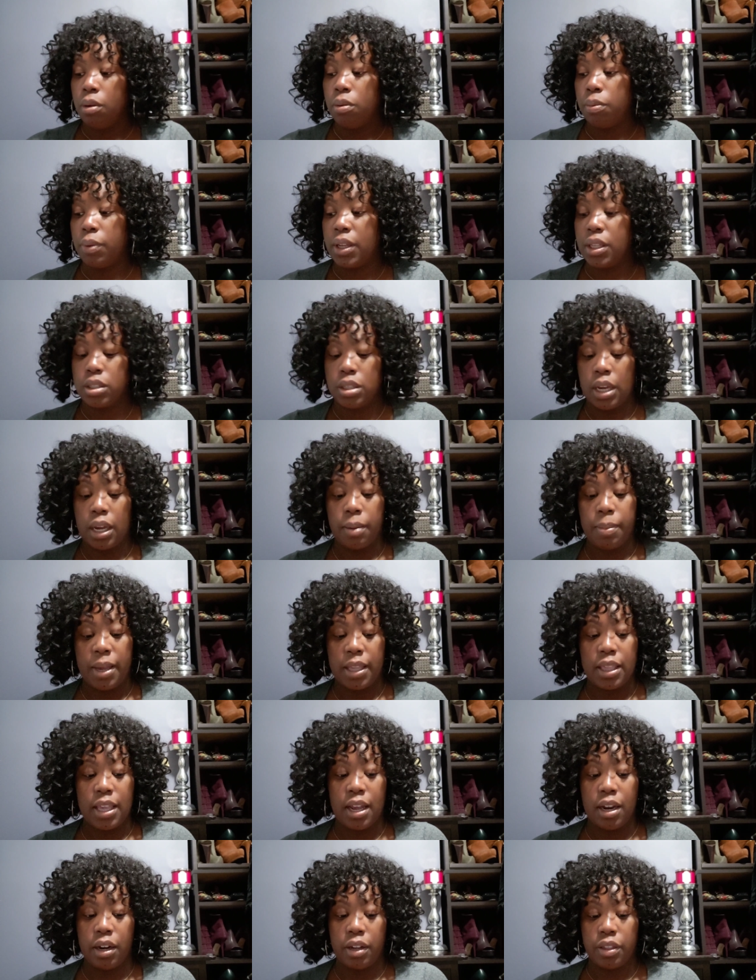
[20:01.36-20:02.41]
We can talk about
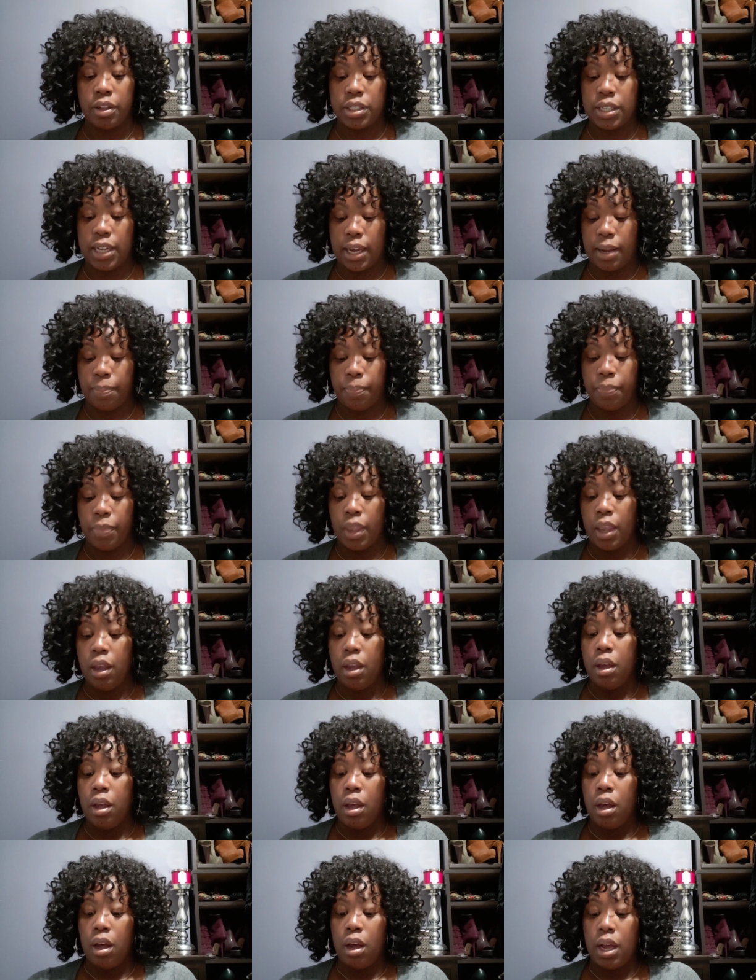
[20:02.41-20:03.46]
that another time.
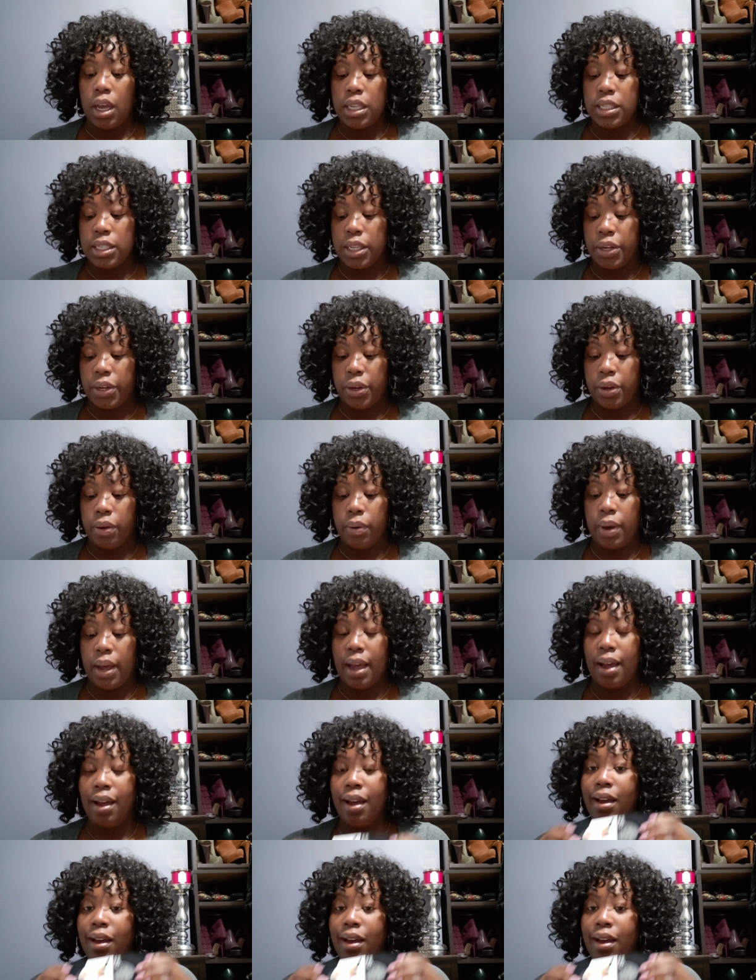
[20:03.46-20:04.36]
Also,